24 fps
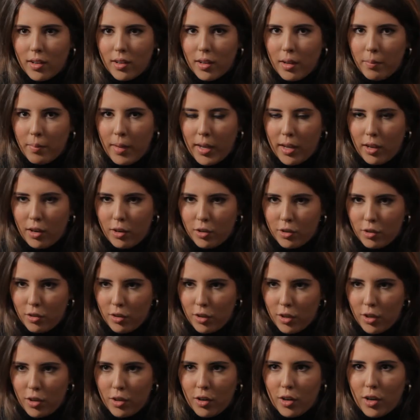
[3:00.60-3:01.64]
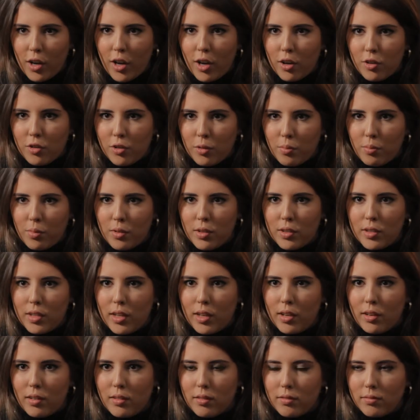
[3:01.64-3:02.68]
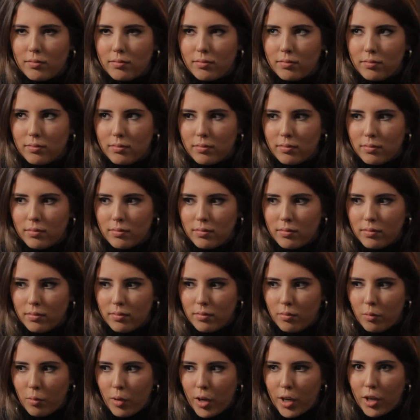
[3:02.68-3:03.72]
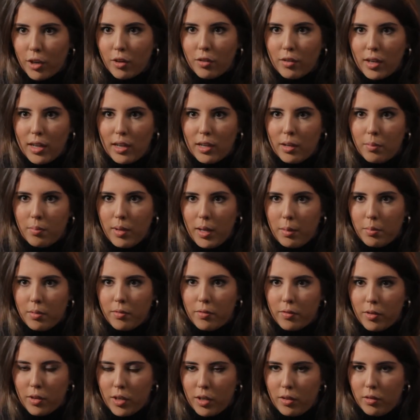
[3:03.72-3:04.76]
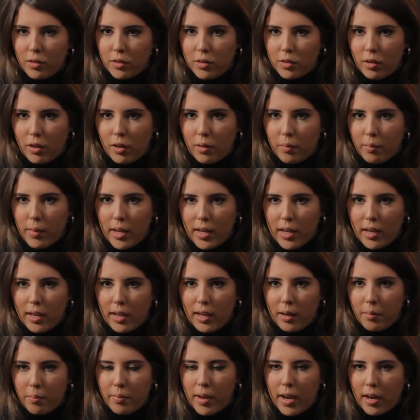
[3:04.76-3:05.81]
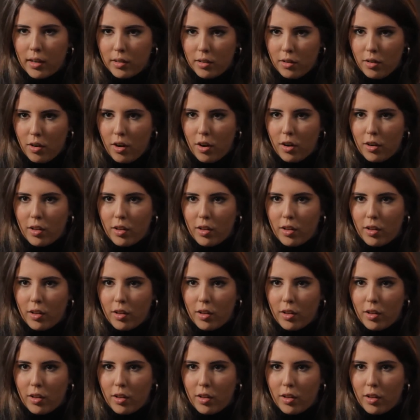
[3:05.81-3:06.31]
making sure you're 100% where you need to be before you start making an impact in our